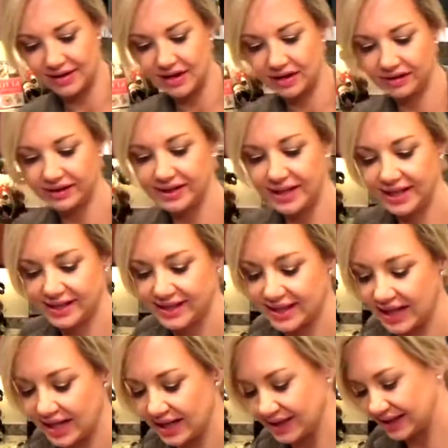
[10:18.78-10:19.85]
hollandaise
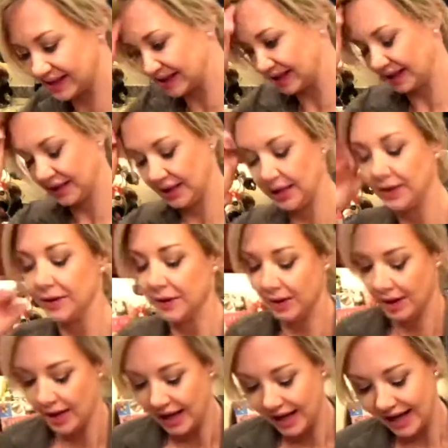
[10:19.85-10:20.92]
sauce.
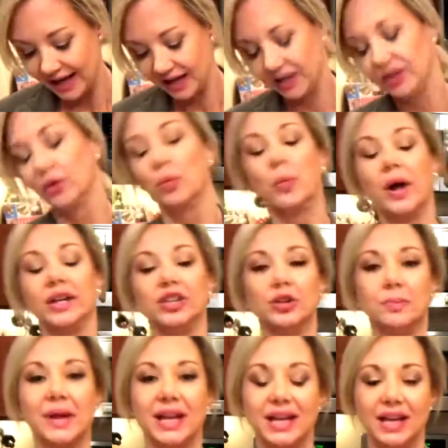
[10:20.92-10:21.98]
And when you're
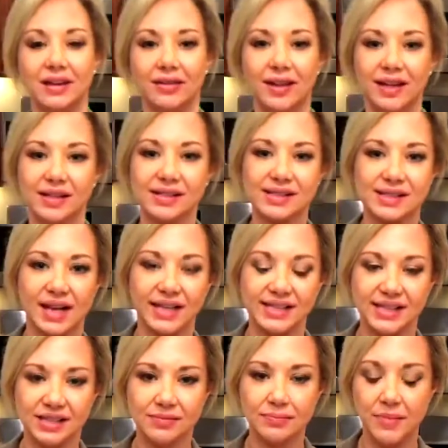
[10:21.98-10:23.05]
making this, I
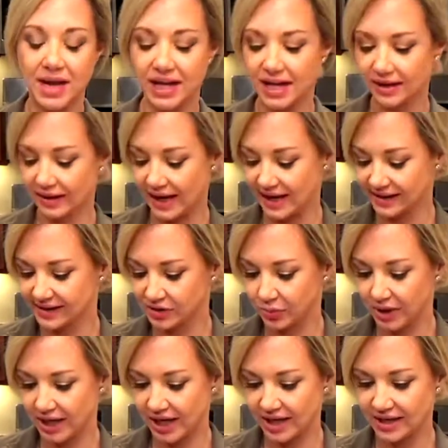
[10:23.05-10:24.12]
did make it last
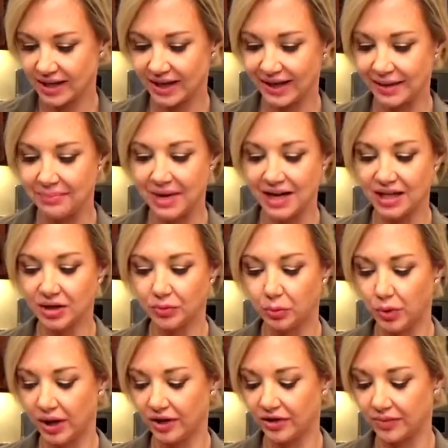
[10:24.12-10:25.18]
weekend, and I made it
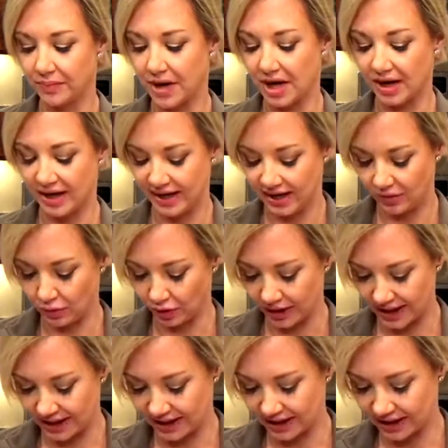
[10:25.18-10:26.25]
with my
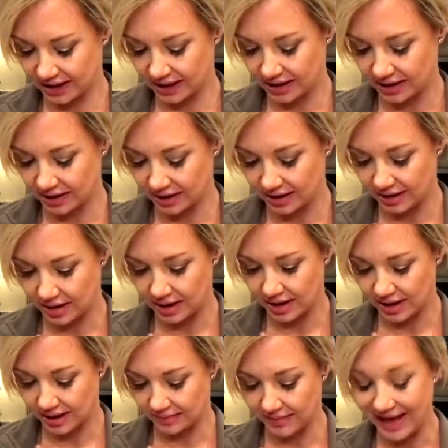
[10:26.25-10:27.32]
organic
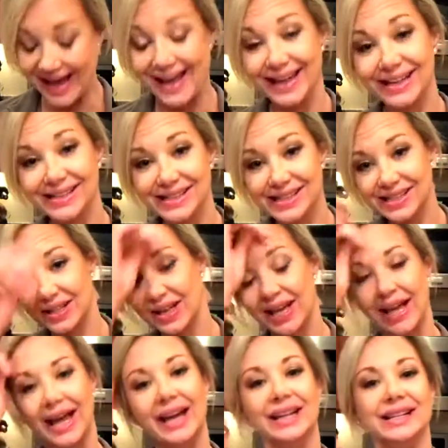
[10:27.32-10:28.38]
eggs,
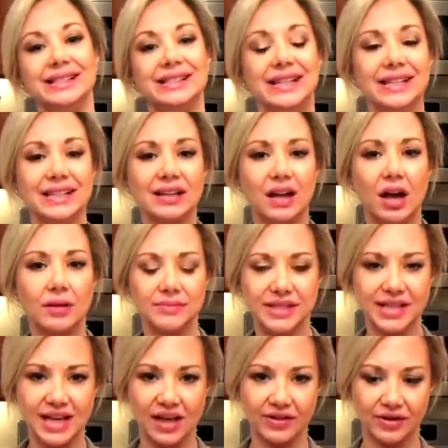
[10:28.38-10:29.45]
and it didn't come
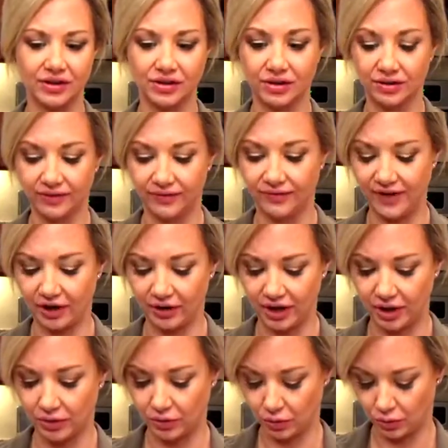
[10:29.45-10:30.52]
together
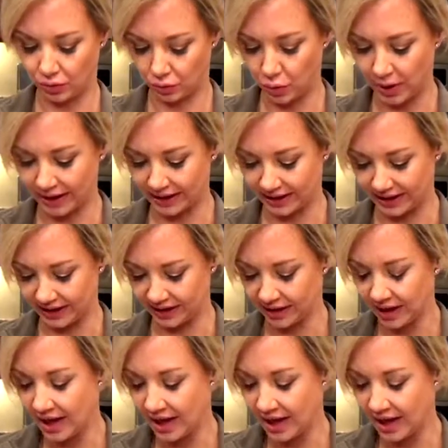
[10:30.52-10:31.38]
very quickly.